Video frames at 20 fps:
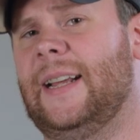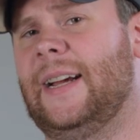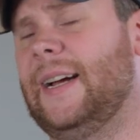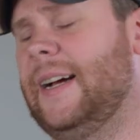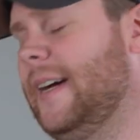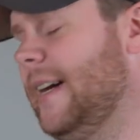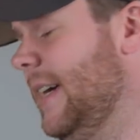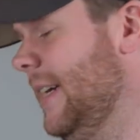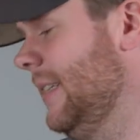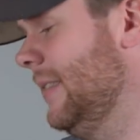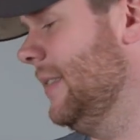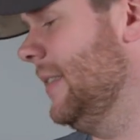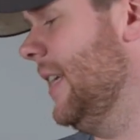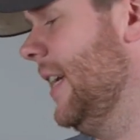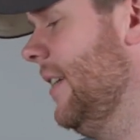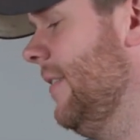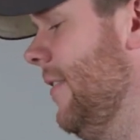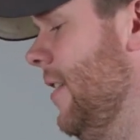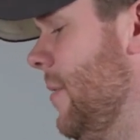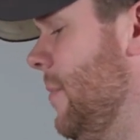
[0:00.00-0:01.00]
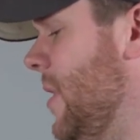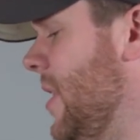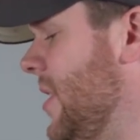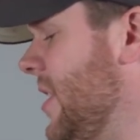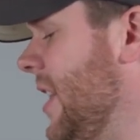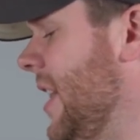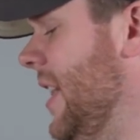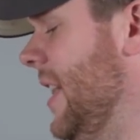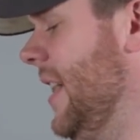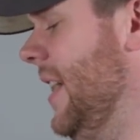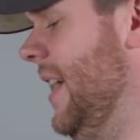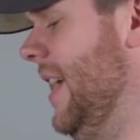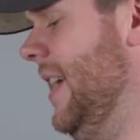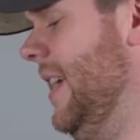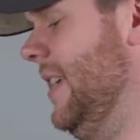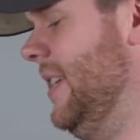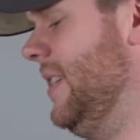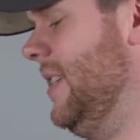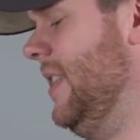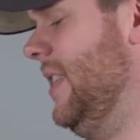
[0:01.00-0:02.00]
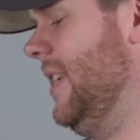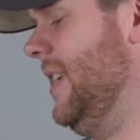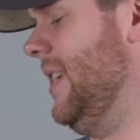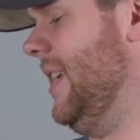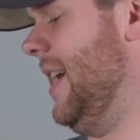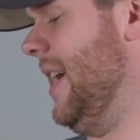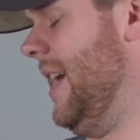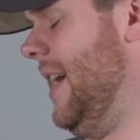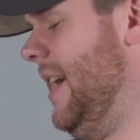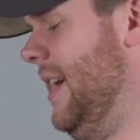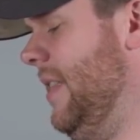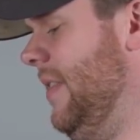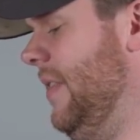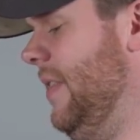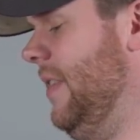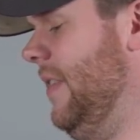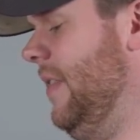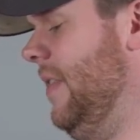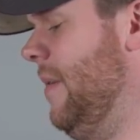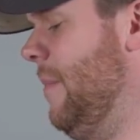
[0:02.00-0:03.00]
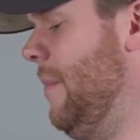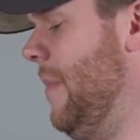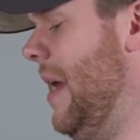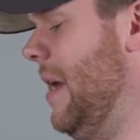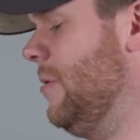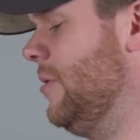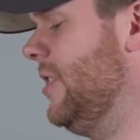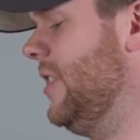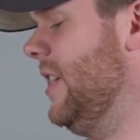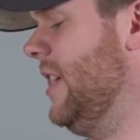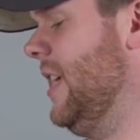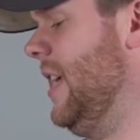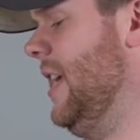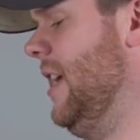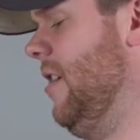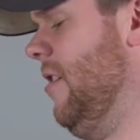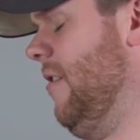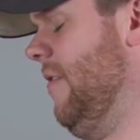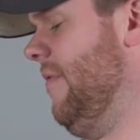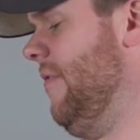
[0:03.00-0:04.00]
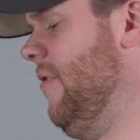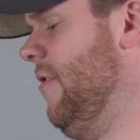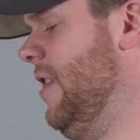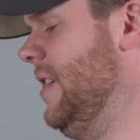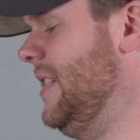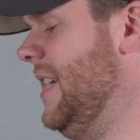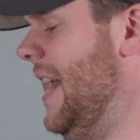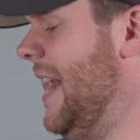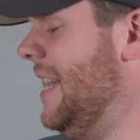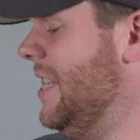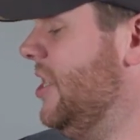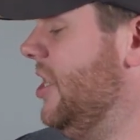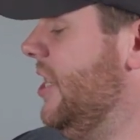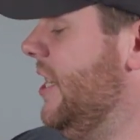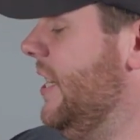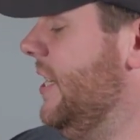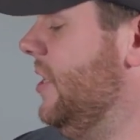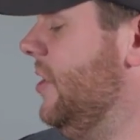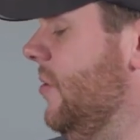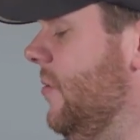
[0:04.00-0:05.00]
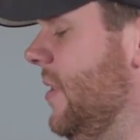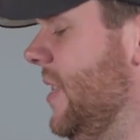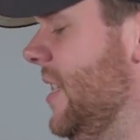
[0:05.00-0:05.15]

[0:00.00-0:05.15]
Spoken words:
I don't like very much is the mounting here for attaching it to